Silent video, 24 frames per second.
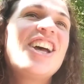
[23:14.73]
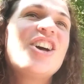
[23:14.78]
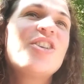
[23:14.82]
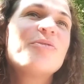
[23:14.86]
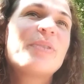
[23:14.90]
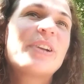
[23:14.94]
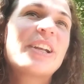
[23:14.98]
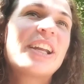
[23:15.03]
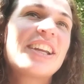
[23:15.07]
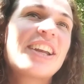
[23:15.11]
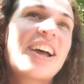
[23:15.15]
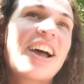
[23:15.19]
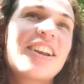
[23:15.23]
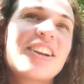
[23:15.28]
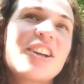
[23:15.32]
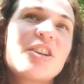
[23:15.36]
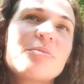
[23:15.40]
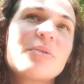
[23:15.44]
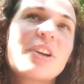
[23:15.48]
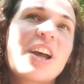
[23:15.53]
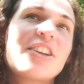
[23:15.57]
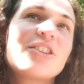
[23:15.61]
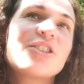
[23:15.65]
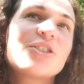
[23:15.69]
But I got
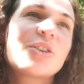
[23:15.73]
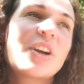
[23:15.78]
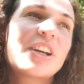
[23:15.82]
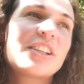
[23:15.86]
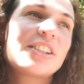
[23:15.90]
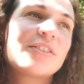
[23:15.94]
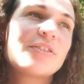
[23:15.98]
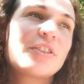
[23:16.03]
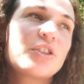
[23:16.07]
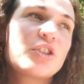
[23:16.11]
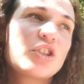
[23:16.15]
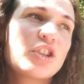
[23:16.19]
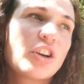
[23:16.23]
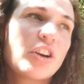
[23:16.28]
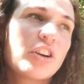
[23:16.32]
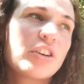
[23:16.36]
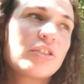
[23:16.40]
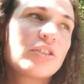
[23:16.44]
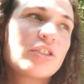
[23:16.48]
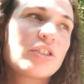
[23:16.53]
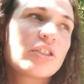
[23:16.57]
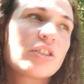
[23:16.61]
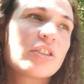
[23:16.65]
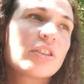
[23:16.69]
up, got dressed for
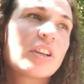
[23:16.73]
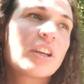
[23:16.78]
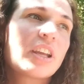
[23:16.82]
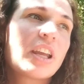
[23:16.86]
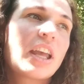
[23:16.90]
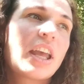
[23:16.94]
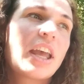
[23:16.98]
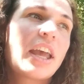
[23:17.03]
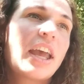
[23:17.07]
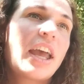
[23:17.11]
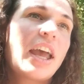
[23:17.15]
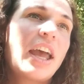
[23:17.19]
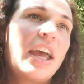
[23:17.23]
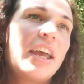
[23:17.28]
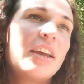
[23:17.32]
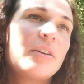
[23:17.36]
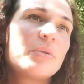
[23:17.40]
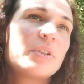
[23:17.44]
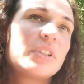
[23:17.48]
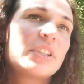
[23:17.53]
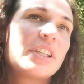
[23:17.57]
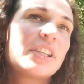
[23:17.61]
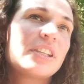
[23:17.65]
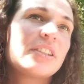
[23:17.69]
church. It
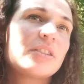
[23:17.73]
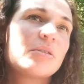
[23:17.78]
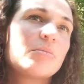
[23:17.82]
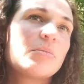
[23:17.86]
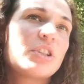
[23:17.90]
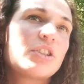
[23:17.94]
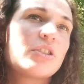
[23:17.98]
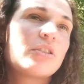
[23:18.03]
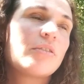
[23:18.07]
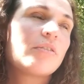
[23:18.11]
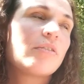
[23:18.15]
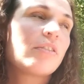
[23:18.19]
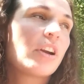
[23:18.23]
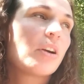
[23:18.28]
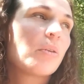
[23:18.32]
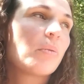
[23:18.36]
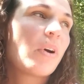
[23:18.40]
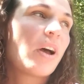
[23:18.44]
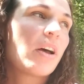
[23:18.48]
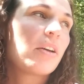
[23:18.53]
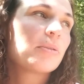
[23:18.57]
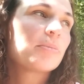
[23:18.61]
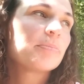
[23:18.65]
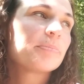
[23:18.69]
was his mission
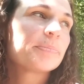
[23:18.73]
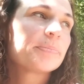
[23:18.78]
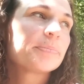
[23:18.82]
farewell.